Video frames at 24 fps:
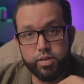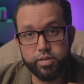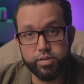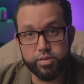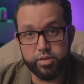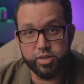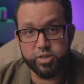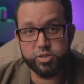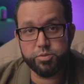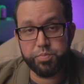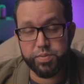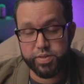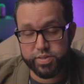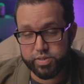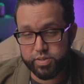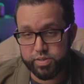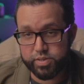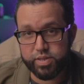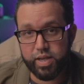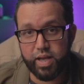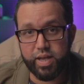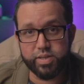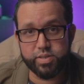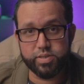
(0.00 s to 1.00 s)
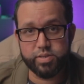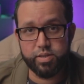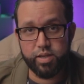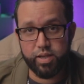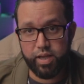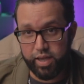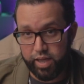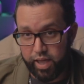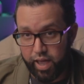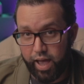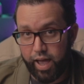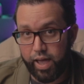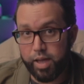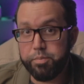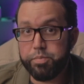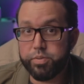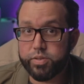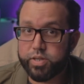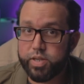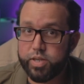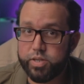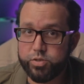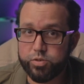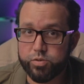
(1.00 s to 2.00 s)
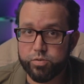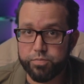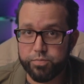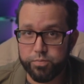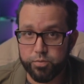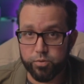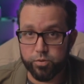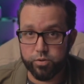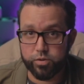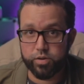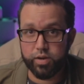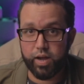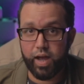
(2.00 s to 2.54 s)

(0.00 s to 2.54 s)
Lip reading: This business has a high potential for